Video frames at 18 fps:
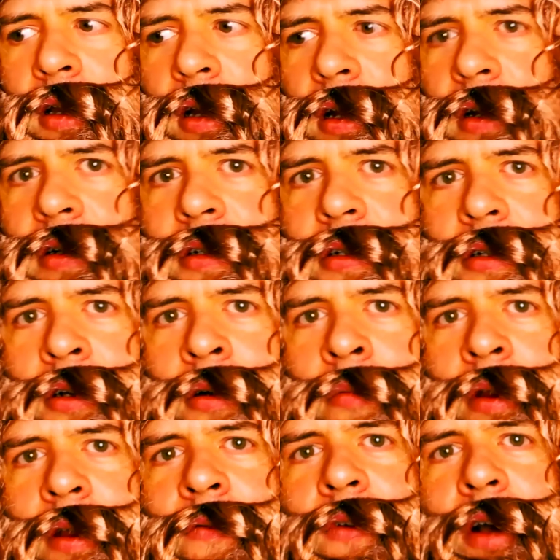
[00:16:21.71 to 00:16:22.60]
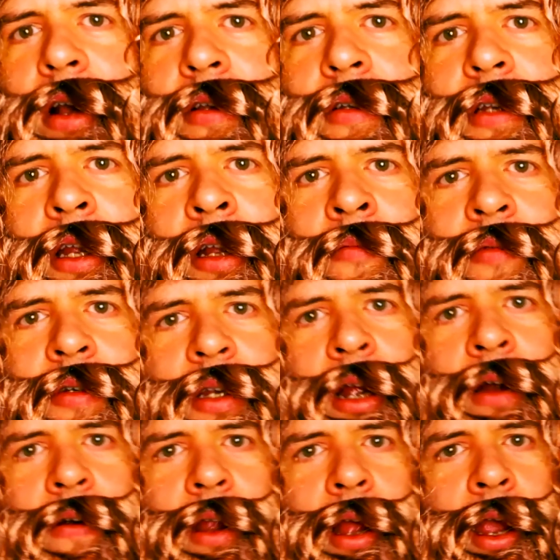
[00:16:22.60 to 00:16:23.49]
And she told me if I say I'm
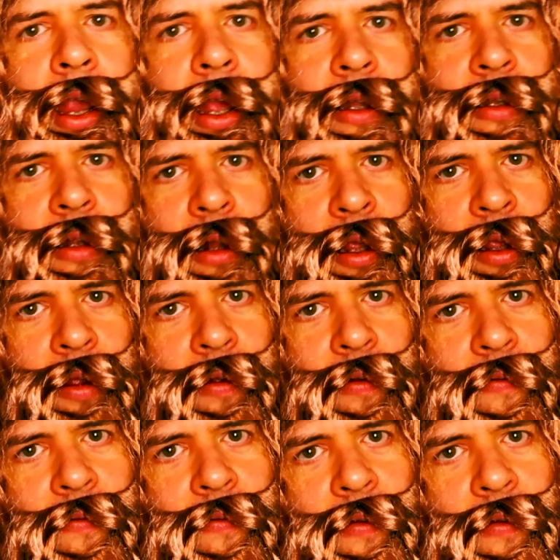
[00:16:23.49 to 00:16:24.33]
sorry, I get to live.